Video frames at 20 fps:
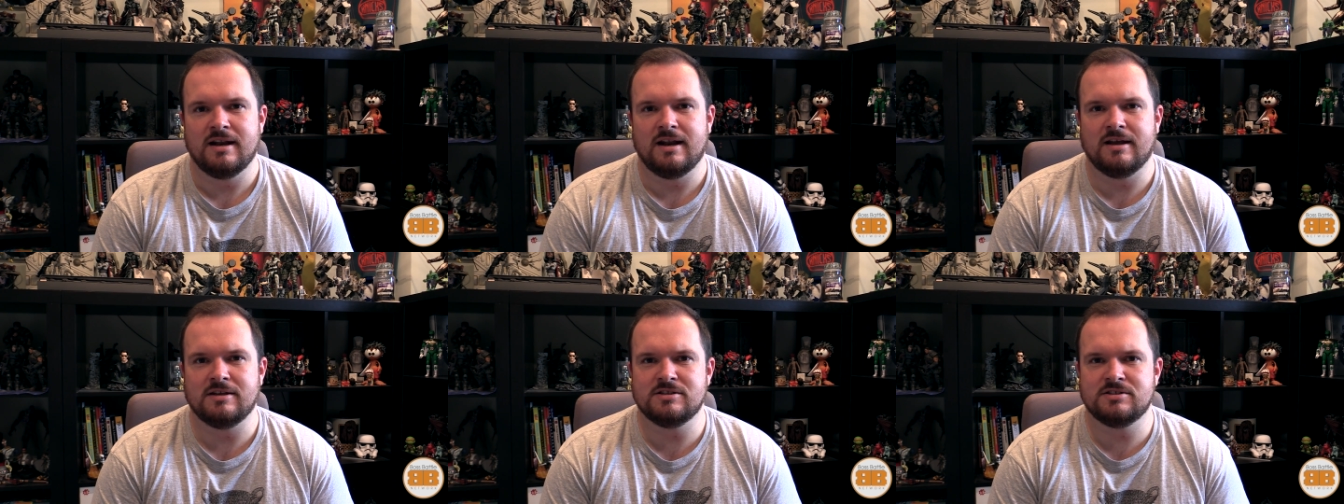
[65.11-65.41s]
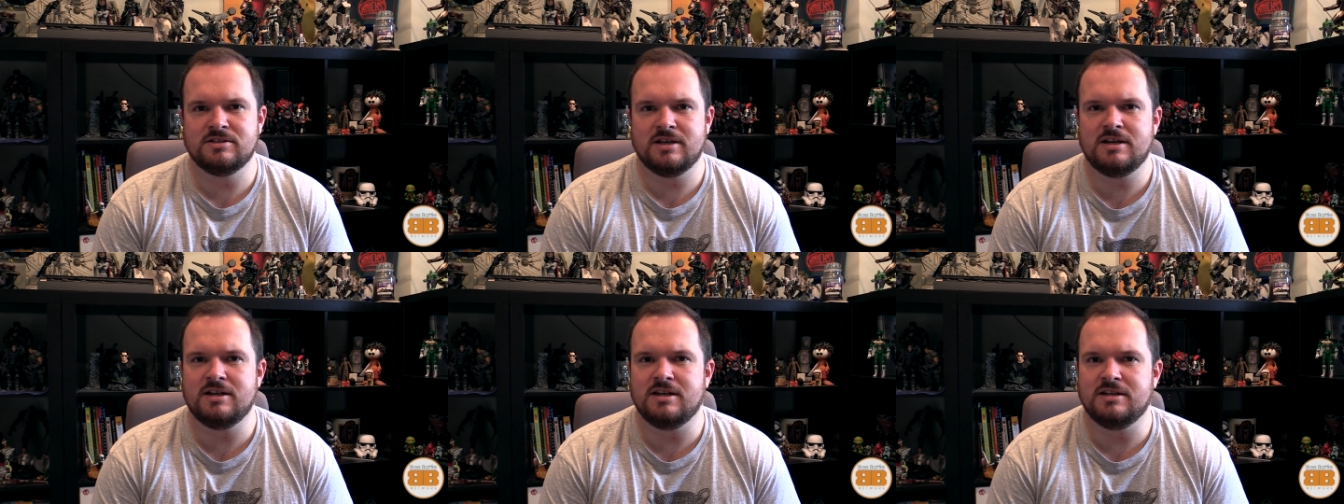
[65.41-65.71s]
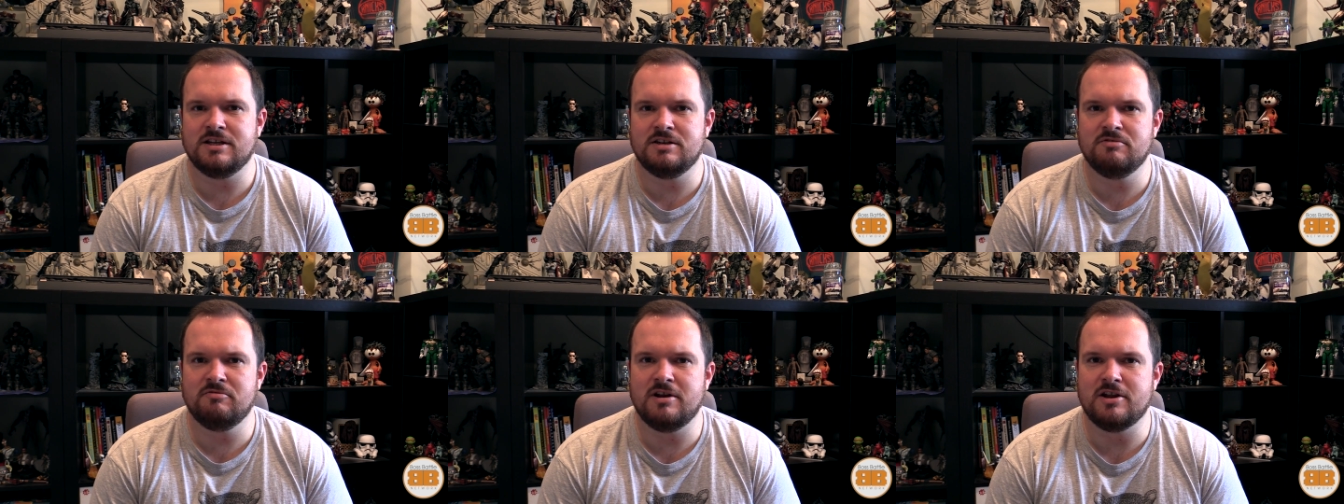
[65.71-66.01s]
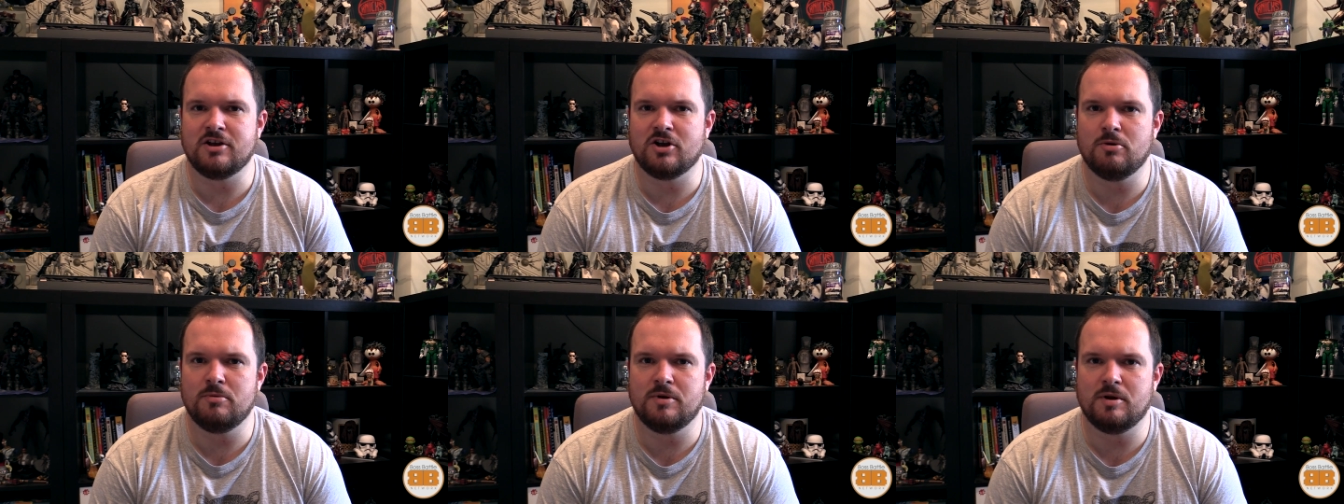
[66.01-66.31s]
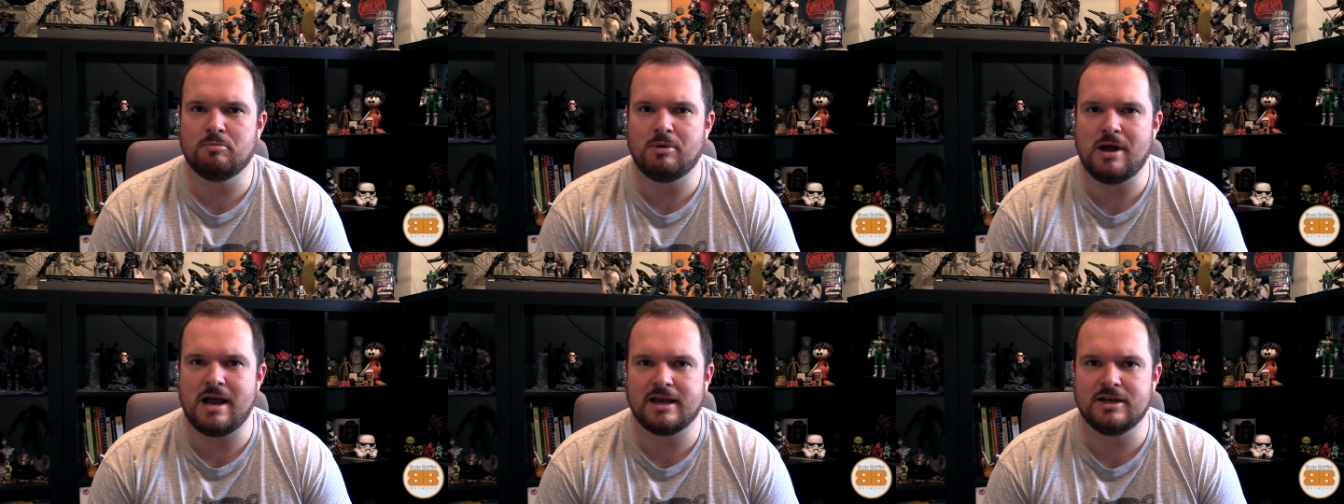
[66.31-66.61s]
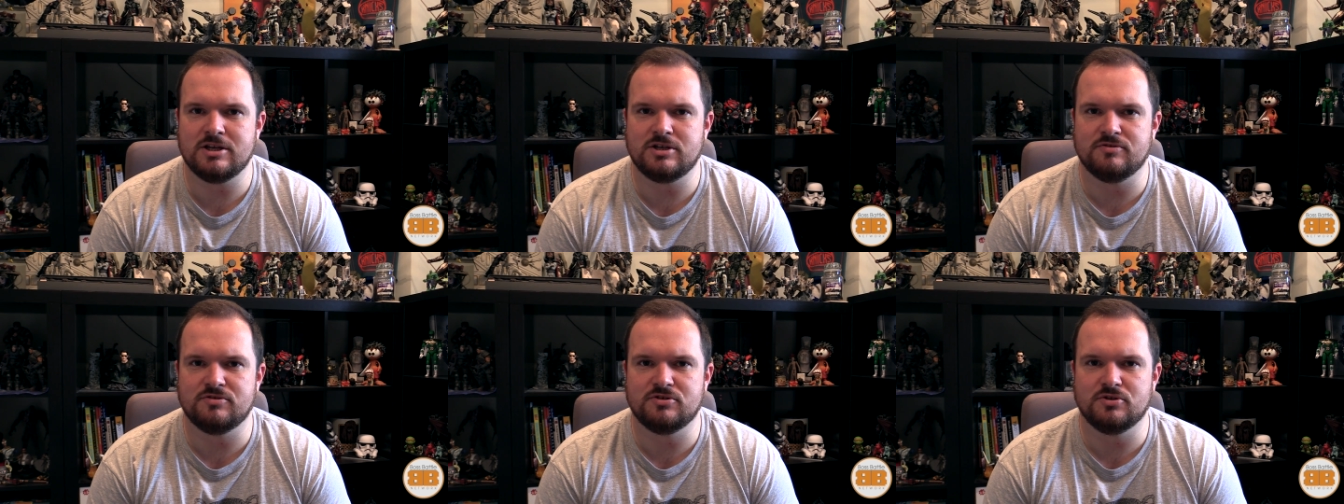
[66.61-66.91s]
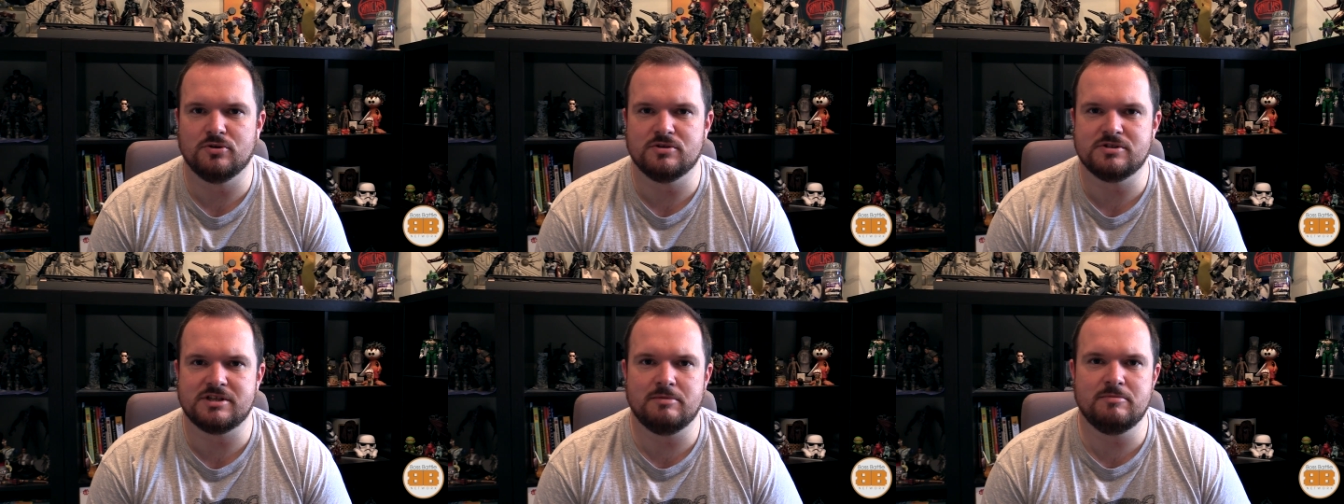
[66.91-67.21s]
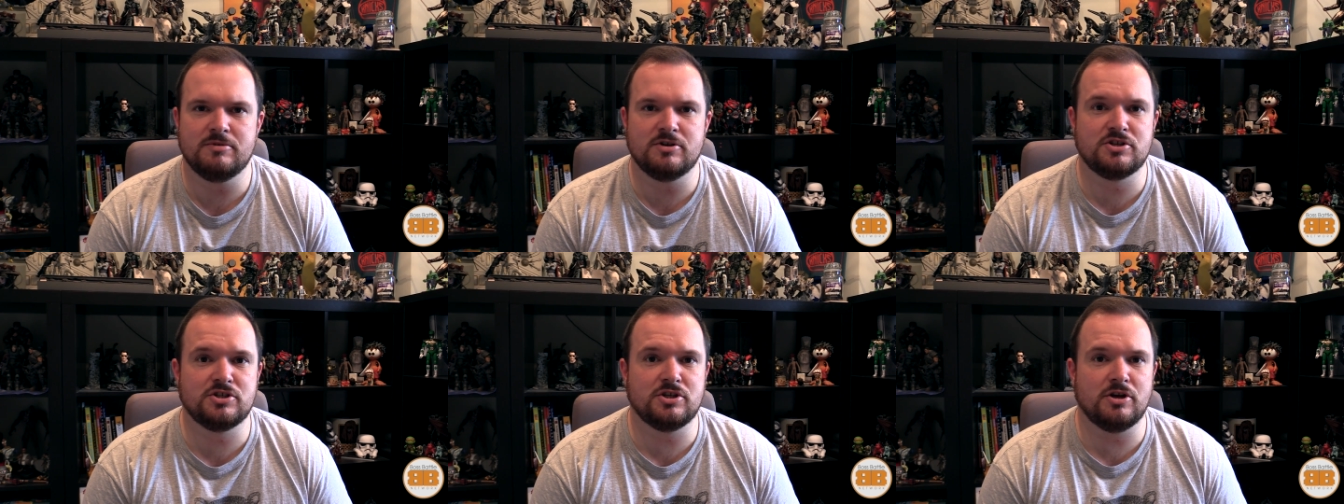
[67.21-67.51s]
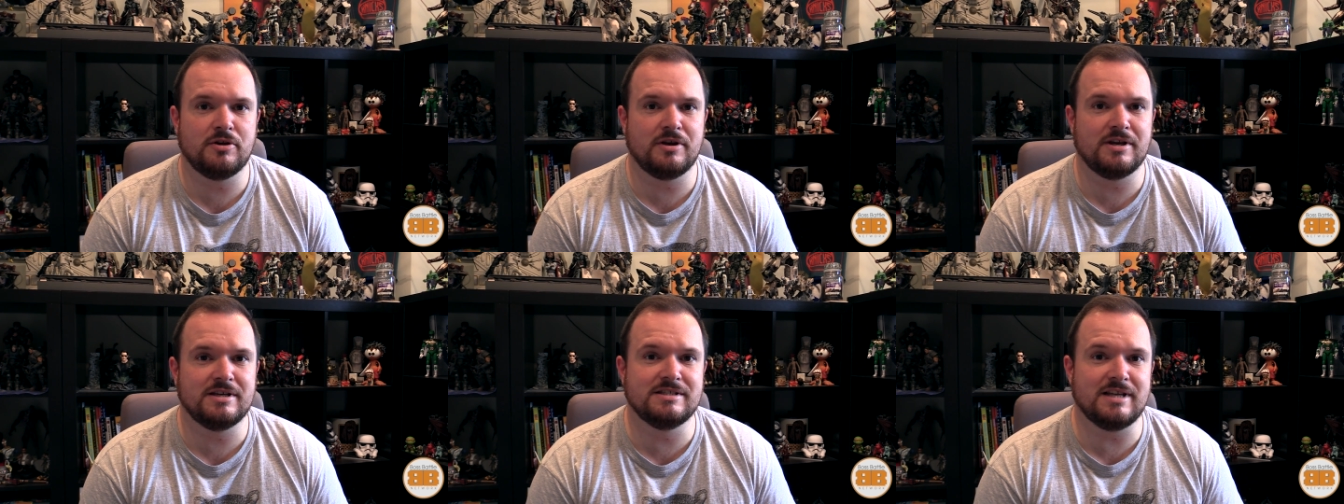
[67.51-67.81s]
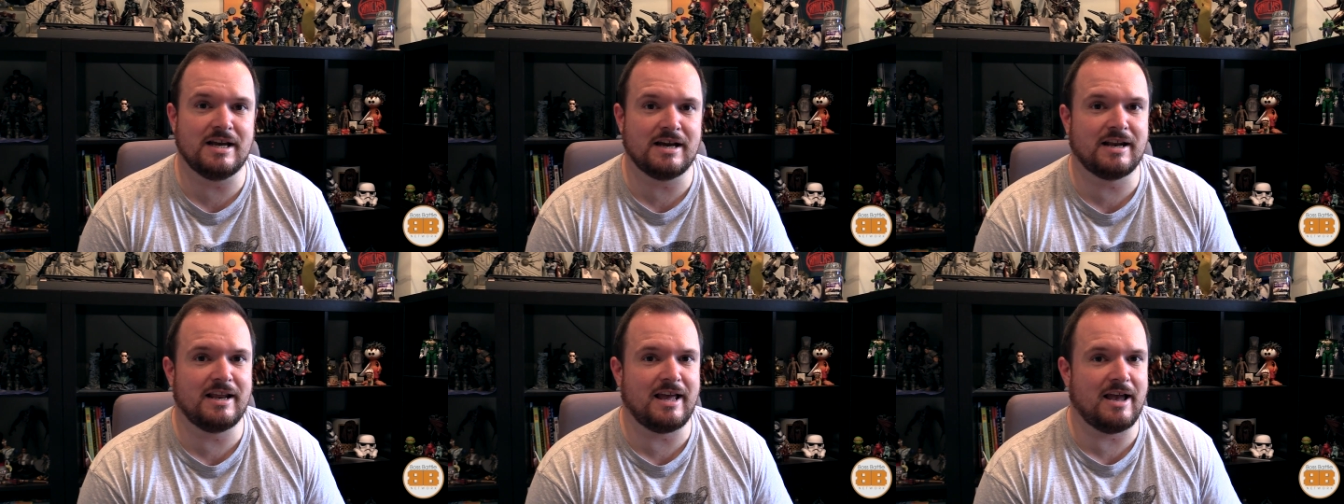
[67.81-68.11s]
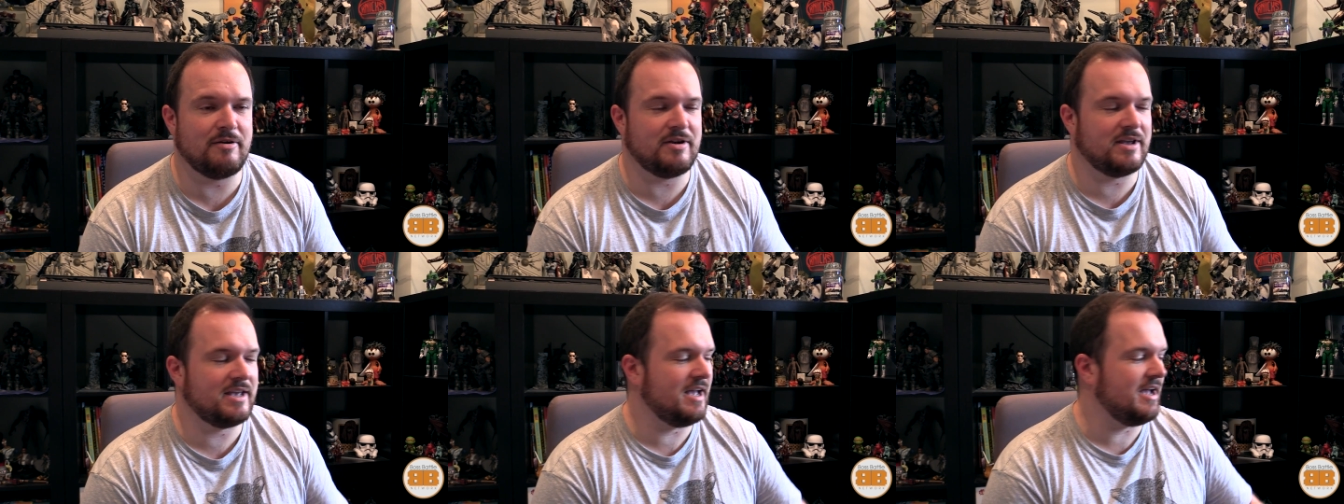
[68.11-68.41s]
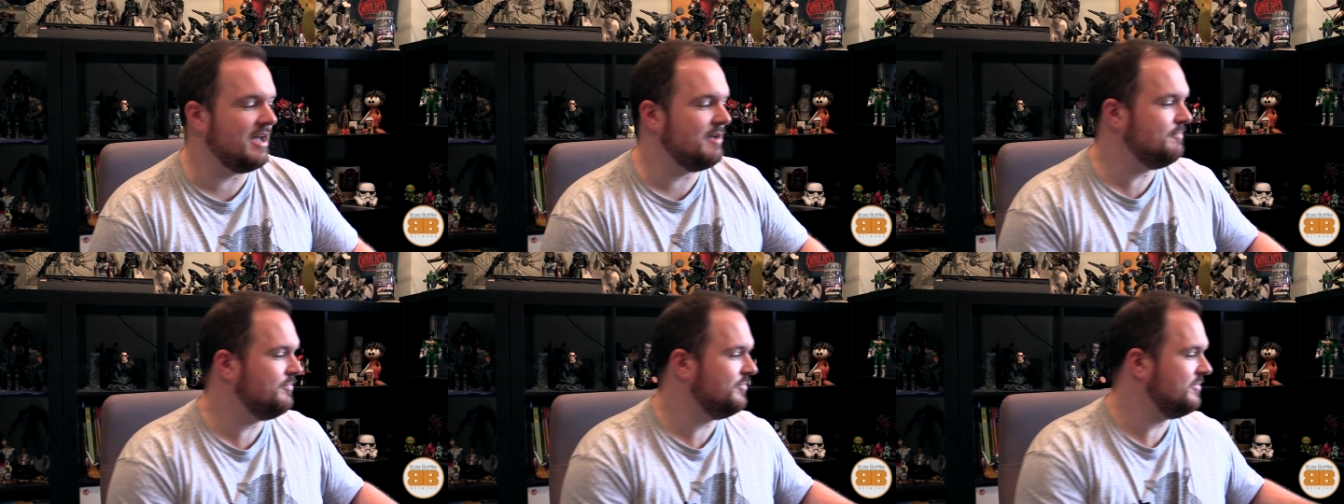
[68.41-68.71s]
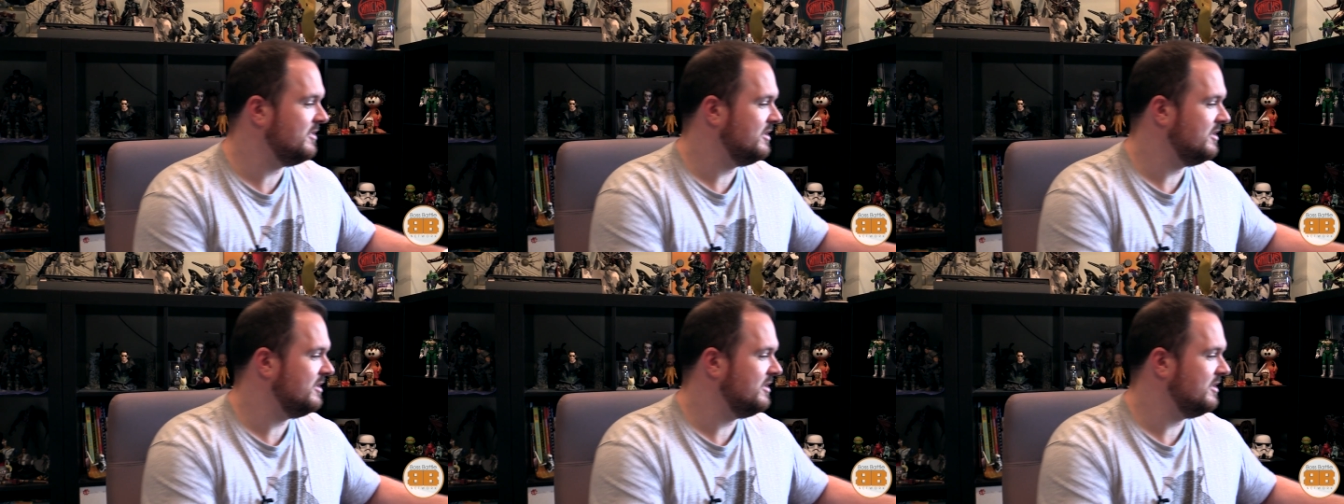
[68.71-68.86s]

As I said, it didn't really come in a package of sorts, so let me just show you exactly how it came.